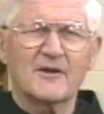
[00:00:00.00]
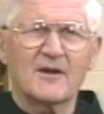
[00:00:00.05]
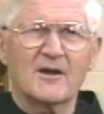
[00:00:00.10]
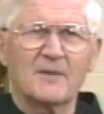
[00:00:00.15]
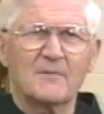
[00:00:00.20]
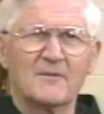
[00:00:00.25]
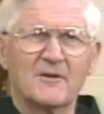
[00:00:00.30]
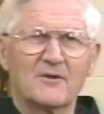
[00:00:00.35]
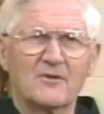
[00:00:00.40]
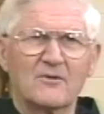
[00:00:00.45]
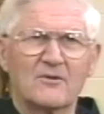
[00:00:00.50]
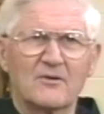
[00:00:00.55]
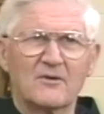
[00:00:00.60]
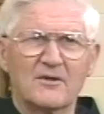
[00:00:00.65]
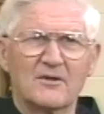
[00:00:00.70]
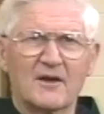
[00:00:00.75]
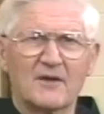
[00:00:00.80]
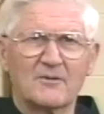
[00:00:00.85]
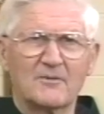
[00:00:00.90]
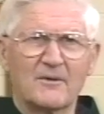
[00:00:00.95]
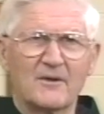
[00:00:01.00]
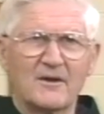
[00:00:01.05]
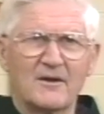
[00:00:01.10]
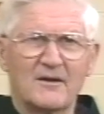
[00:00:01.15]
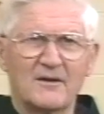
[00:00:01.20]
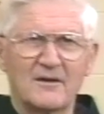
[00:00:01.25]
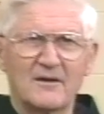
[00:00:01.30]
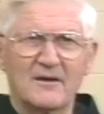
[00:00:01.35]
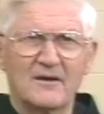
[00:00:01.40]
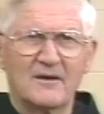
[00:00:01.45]
I'm not going that
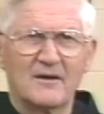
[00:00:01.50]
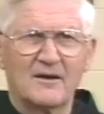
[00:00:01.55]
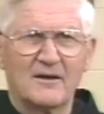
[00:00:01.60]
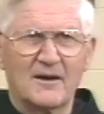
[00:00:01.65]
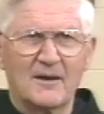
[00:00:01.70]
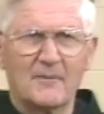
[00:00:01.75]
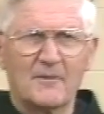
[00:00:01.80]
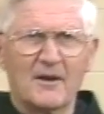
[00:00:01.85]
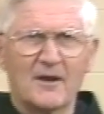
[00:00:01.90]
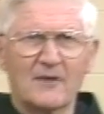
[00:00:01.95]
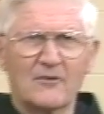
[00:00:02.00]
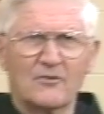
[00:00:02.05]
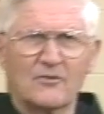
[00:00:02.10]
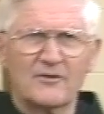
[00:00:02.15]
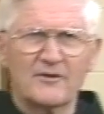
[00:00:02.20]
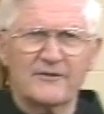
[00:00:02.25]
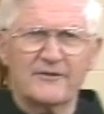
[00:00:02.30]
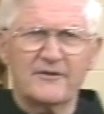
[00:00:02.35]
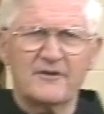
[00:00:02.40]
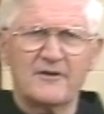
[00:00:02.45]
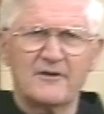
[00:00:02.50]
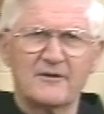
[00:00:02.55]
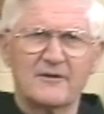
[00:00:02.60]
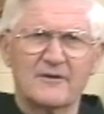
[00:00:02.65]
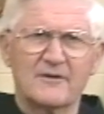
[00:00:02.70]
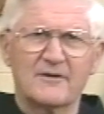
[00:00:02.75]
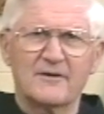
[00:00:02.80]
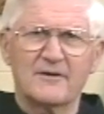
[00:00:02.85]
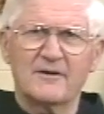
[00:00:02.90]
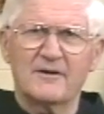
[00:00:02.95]
way, and I'm not going to see
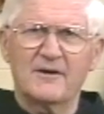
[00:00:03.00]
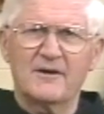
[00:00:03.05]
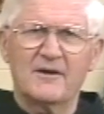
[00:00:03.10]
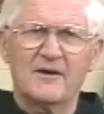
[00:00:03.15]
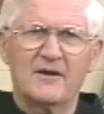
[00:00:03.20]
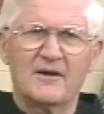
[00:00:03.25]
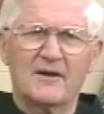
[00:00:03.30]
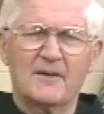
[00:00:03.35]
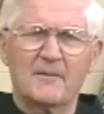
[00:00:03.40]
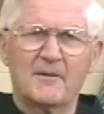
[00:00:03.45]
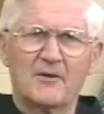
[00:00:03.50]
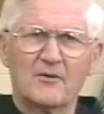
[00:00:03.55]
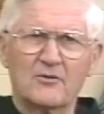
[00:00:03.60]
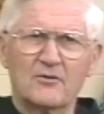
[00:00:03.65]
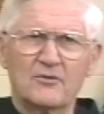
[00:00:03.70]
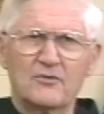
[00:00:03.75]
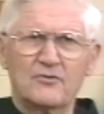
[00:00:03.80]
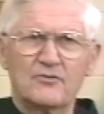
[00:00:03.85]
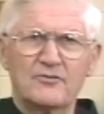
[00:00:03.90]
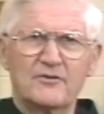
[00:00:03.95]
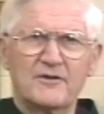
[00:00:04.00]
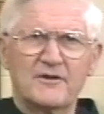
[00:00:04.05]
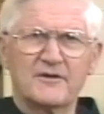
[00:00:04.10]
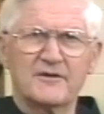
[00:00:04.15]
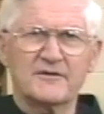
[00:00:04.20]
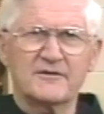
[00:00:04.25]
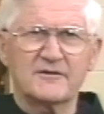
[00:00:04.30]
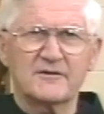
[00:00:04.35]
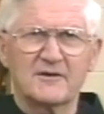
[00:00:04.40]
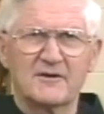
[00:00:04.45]
her, and I'm not going to do
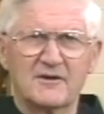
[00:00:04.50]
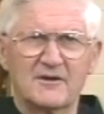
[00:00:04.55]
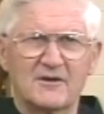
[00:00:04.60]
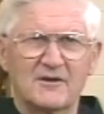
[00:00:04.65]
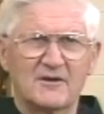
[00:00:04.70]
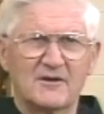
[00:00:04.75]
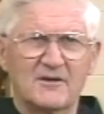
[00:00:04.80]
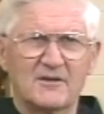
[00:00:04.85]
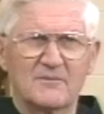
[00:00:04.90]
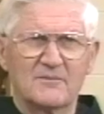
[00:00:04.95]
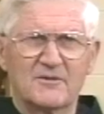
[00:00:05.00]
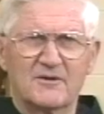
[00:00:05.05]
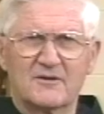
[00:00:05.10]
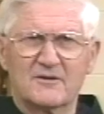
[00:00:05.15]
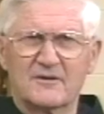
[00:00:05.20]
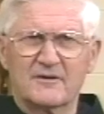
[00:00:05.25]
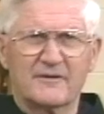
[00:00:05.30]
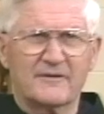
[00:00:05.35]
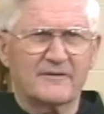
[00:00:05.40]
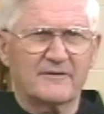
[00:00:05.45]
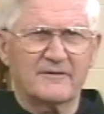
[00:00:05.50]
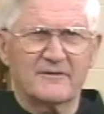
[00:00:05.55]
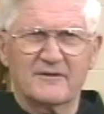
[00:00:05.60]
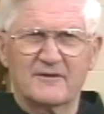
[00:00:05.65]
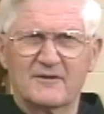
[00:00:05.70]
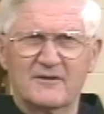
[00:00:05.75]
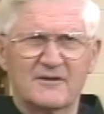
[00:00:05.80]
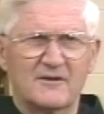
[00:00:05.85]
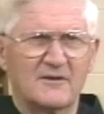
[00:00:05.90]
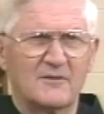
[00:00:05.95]
this, because
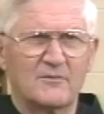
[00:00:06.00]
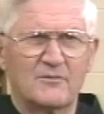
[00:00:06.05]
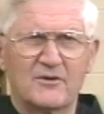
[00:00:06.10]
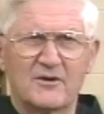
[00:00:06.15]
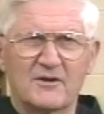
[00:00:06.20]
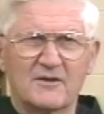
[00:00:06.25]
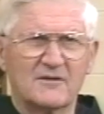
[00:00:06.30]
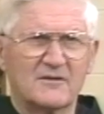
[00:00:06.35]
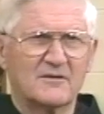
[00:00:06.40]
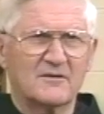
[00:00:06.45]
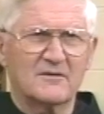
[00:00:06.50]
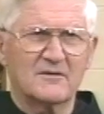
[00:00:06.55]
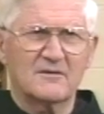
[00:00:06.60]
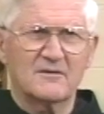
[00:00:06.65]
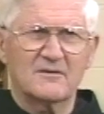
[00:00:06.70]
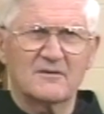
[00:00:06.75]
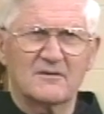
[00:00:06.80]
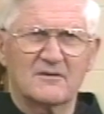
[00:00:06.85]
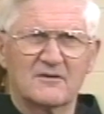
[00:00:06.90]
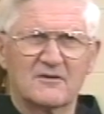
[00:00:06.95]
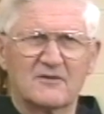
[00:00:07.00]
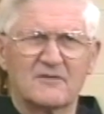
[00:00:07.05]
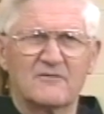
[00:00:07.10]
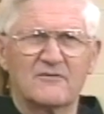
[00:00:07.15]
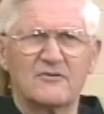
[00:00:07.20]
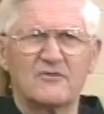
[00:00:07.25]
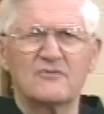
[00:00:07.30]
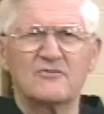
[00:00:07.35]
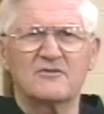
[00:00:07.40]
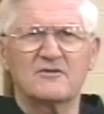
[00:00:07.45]
it brings
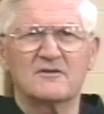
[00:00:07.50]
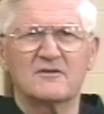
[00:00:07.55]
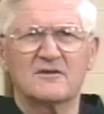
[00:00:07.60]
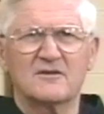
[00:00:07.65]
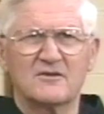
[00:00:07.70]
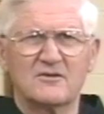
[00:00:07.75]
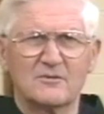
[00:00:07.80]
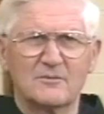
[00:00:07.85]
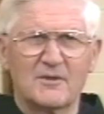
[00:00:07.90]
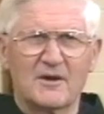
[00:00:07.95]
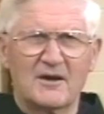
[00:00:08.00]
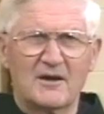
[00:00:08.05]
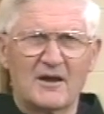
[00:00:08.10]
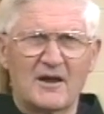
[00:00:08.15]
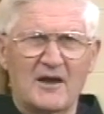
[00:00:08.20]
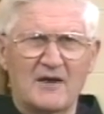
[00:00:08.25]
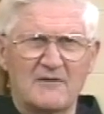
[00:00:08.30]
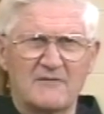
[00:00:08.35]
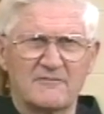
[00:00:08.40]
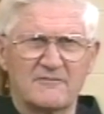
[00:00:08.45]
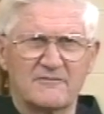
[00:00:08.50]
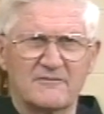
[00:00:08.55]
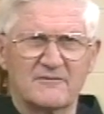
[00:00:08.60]
confusion into my life.